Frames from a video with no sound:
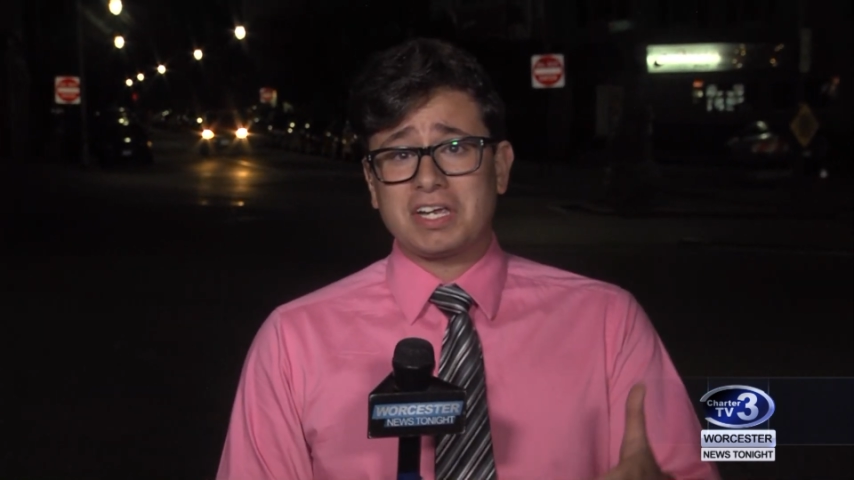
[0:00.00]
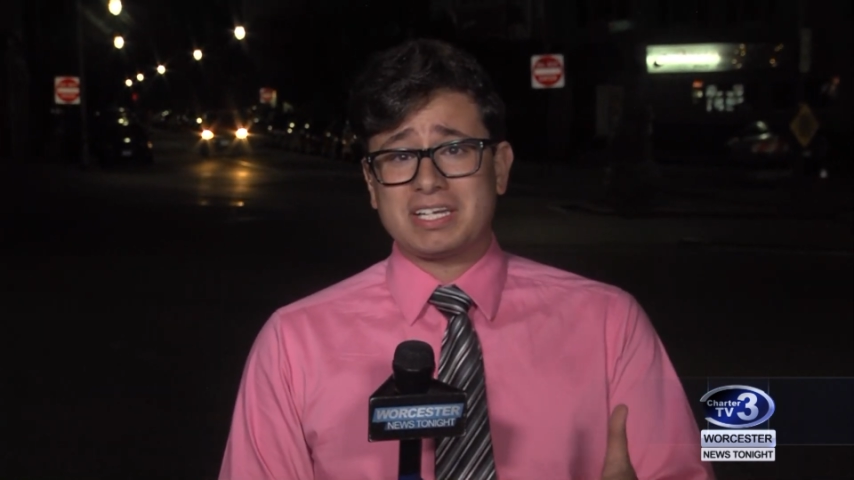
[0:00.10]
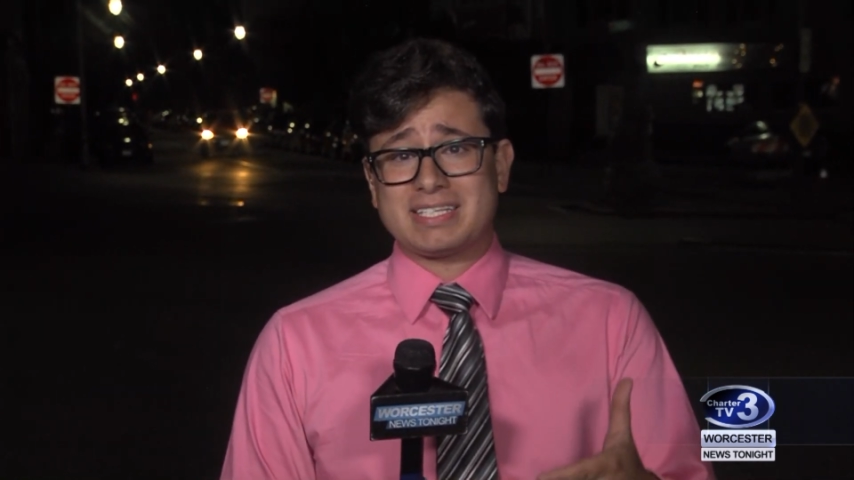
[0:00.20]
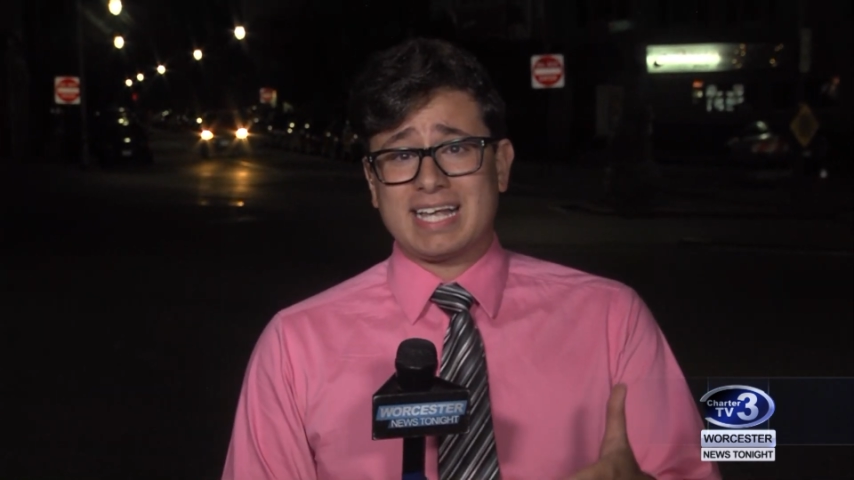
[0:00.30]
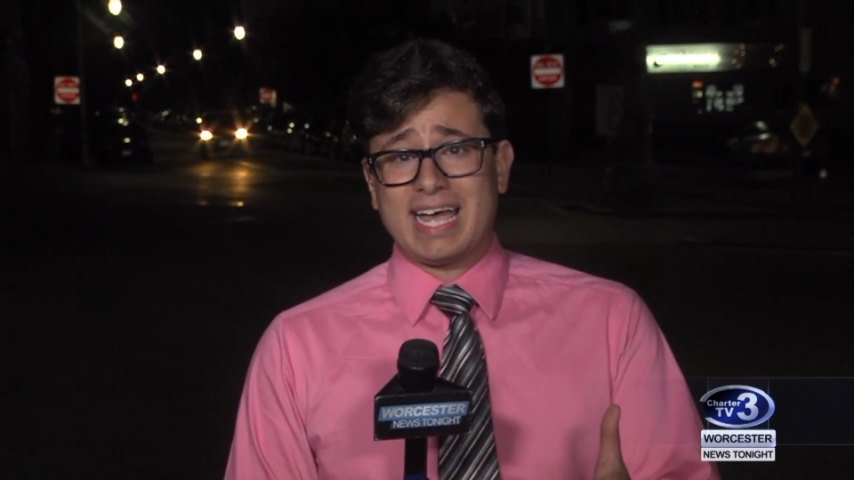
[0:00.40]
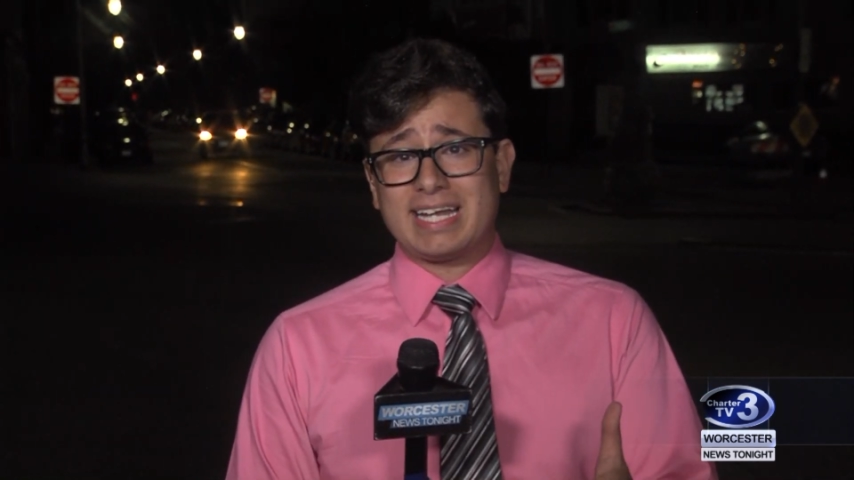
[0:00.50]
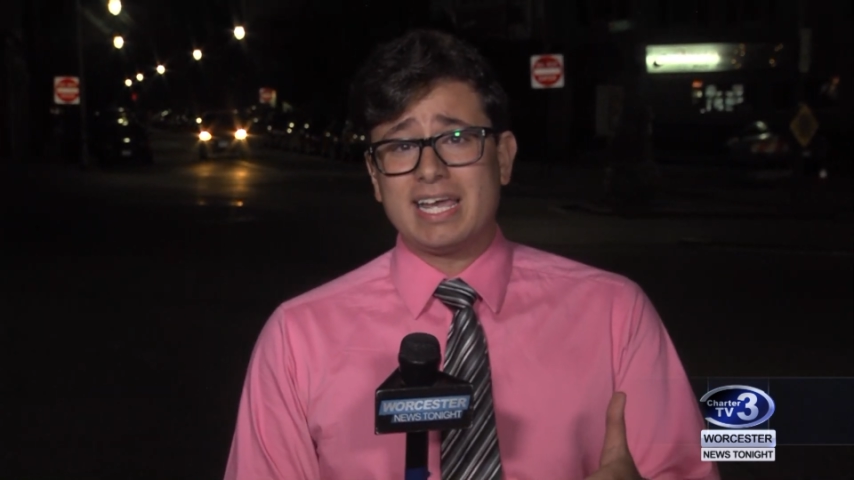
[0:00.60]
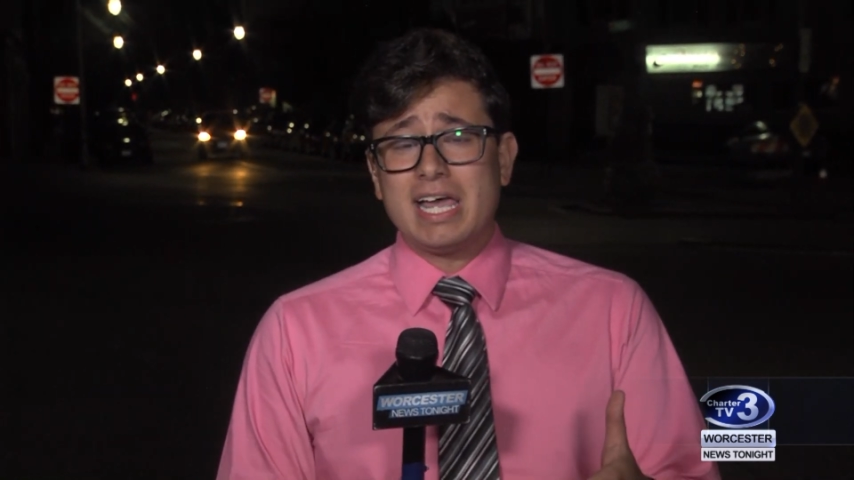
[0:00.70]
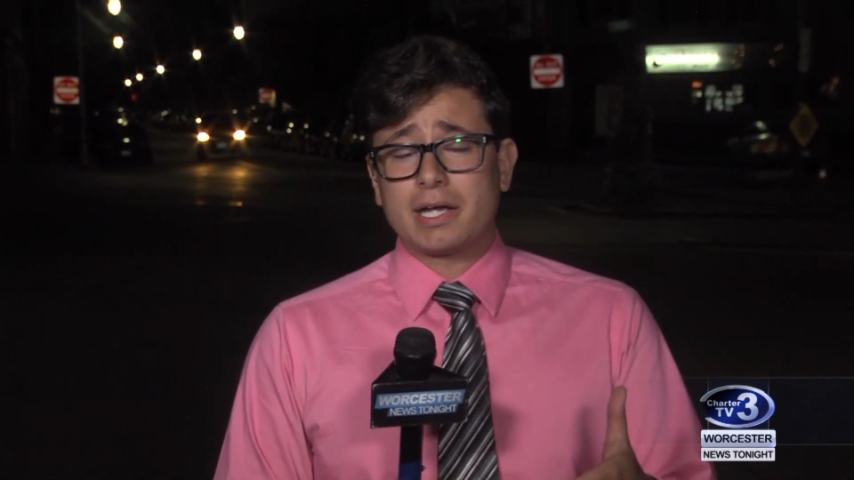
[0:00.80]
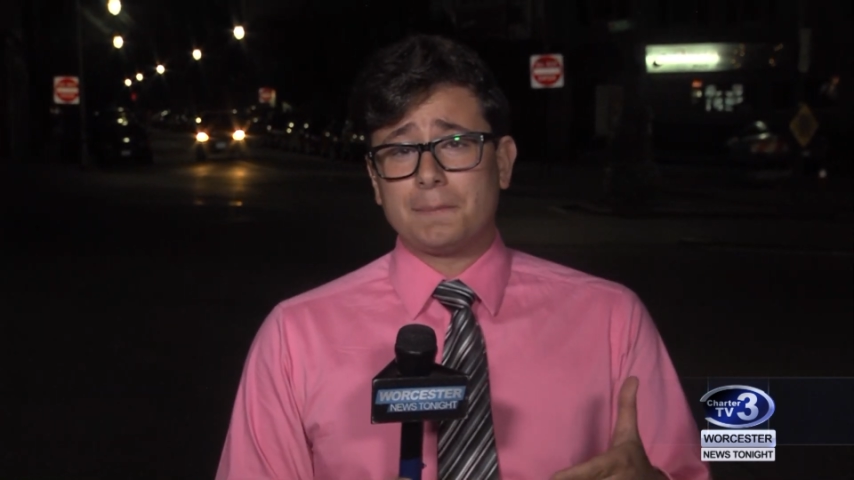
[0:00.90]

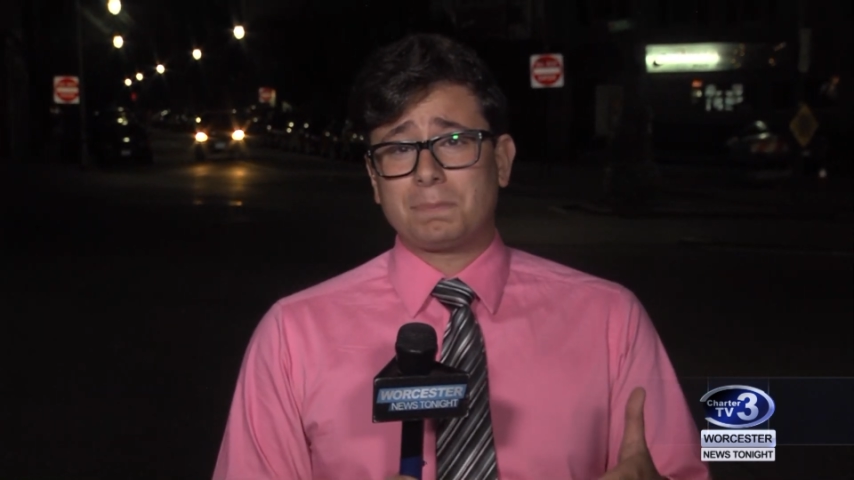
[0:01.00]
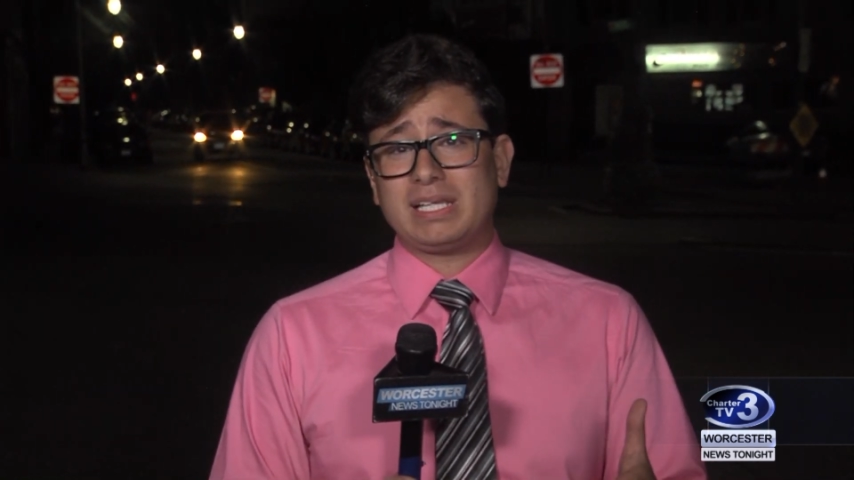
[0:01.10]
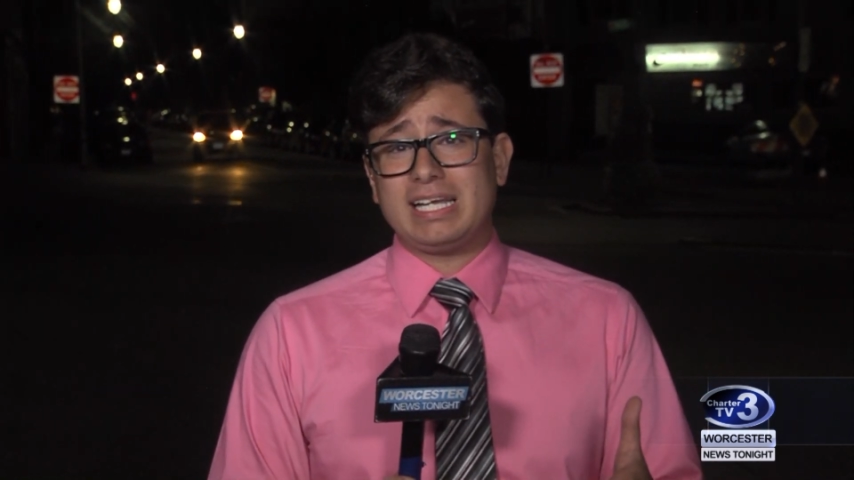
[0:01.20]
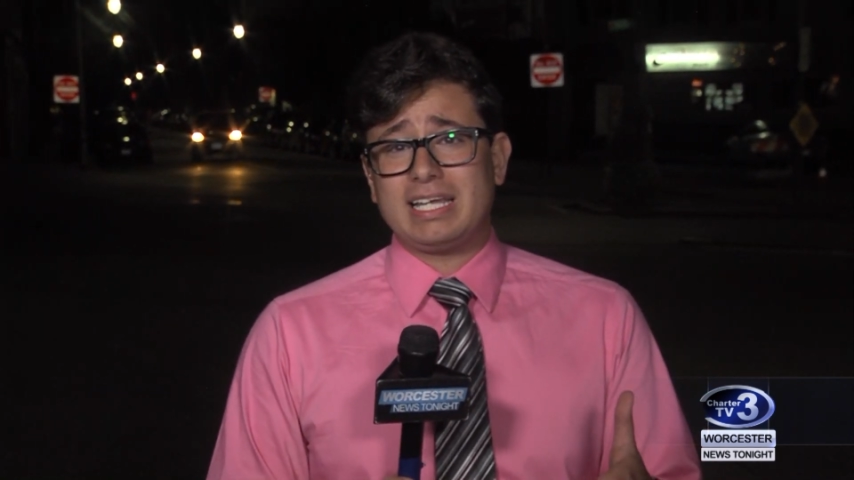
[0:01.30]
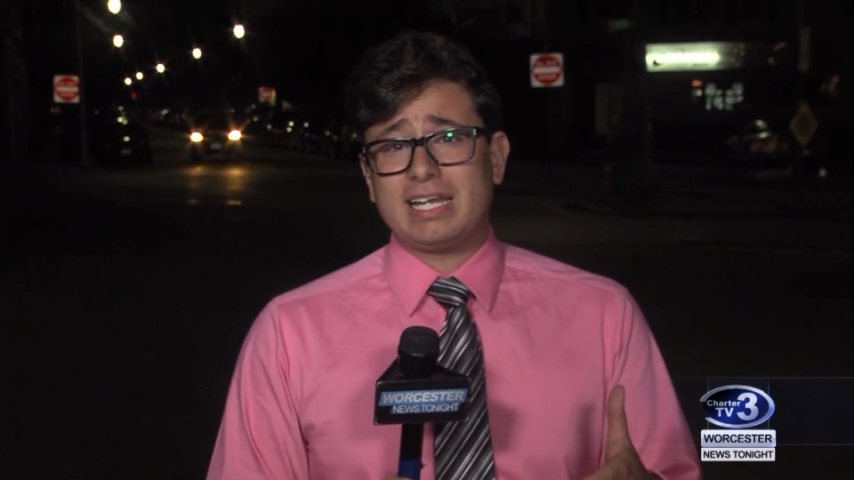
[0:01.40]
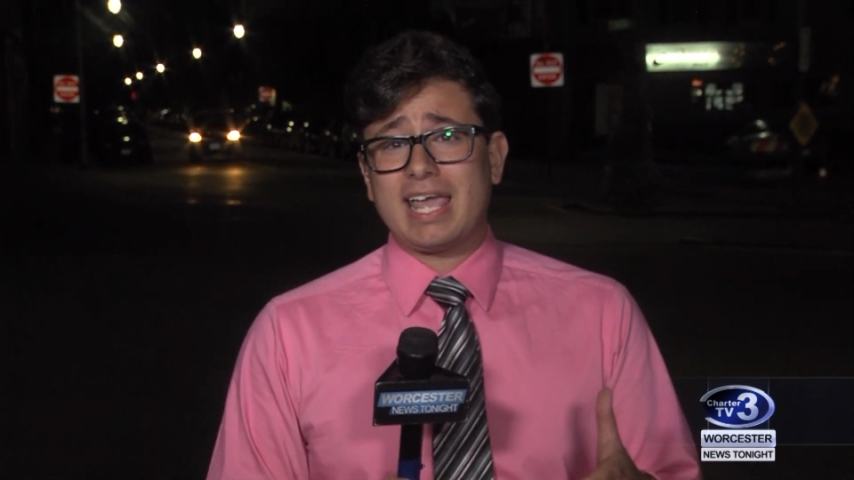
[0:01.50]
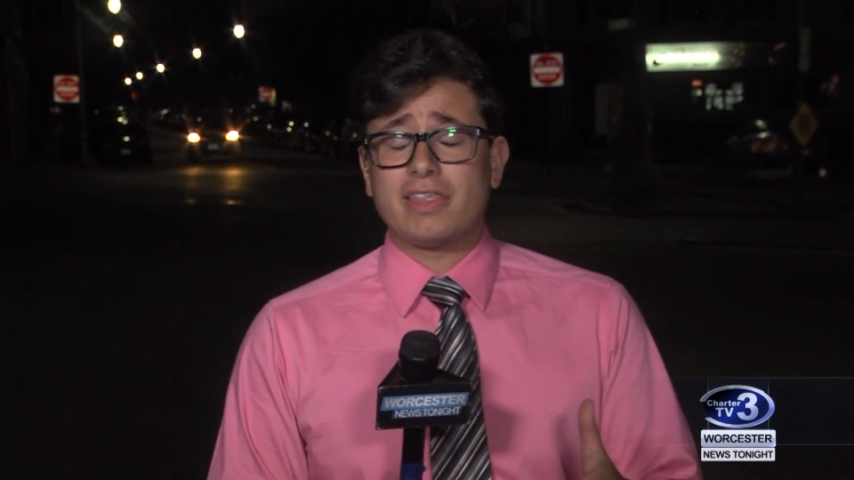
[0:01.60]
redesign completed,